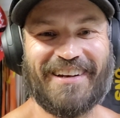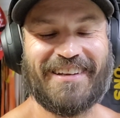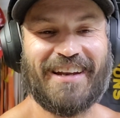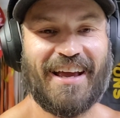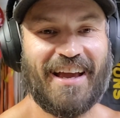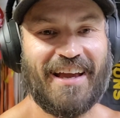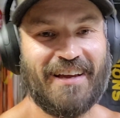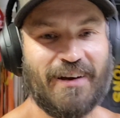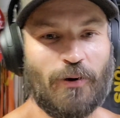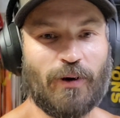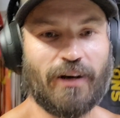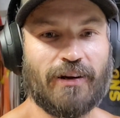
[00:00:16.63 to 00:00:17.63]
Today I
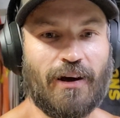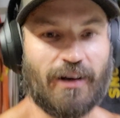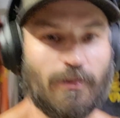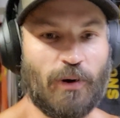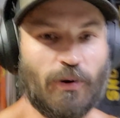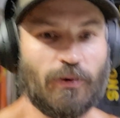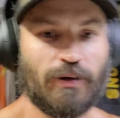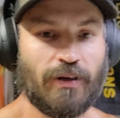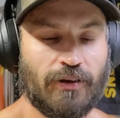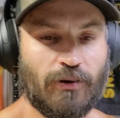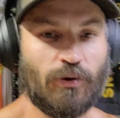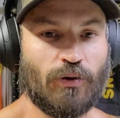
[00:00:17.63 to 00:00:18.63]
want to talk about
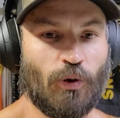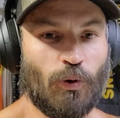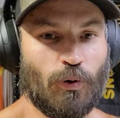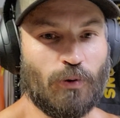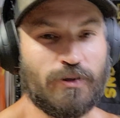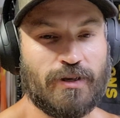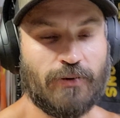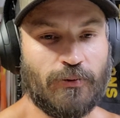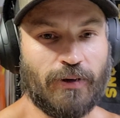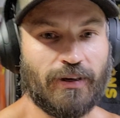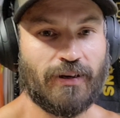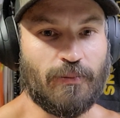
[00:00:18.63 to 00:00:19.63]
goals
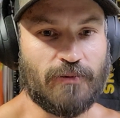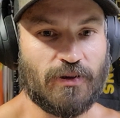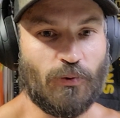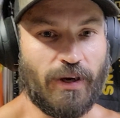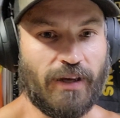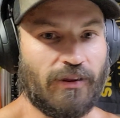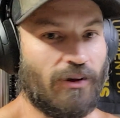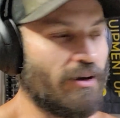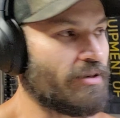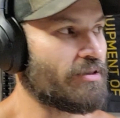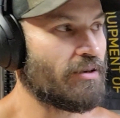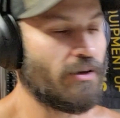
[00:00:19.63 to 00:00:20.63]
when it comes to weight
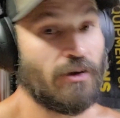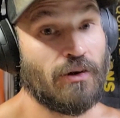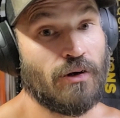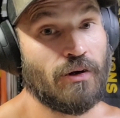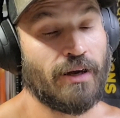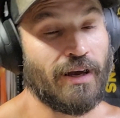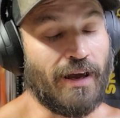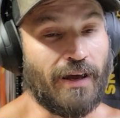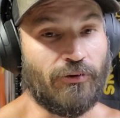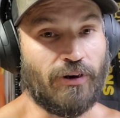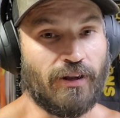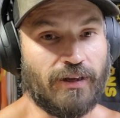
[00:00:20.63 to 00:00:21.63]
loss,
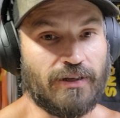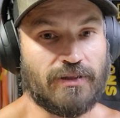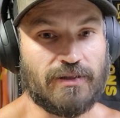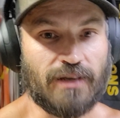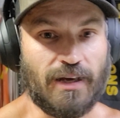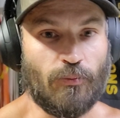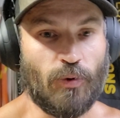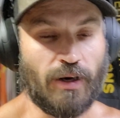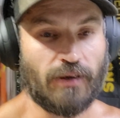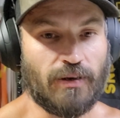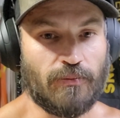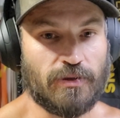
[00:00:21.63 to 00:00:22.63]
and really it's the same when
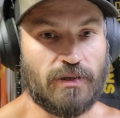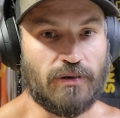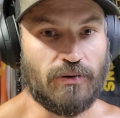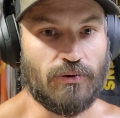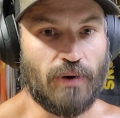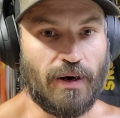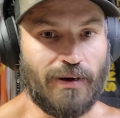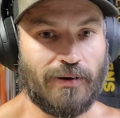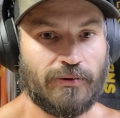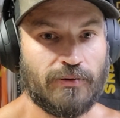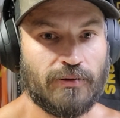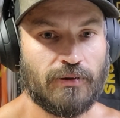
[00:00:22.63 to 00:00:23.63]
it comes
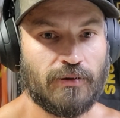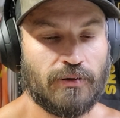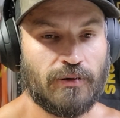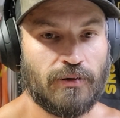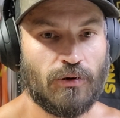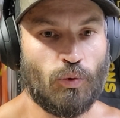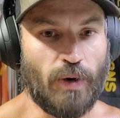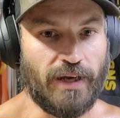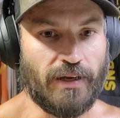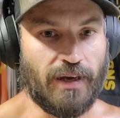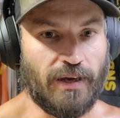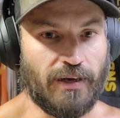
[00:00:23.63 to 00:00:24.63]
to
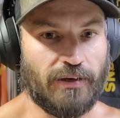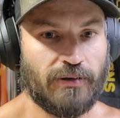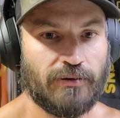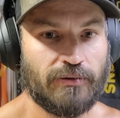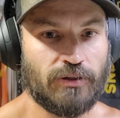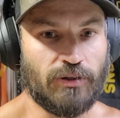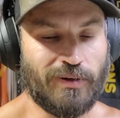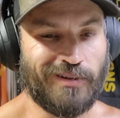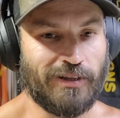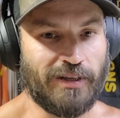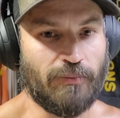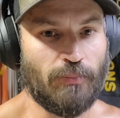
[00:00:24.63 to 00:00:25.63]
weight gain, doing a
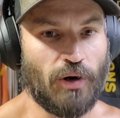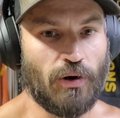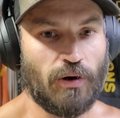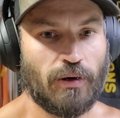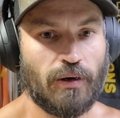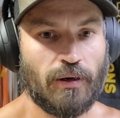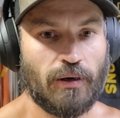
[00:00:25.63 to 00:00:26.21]
lean bulk.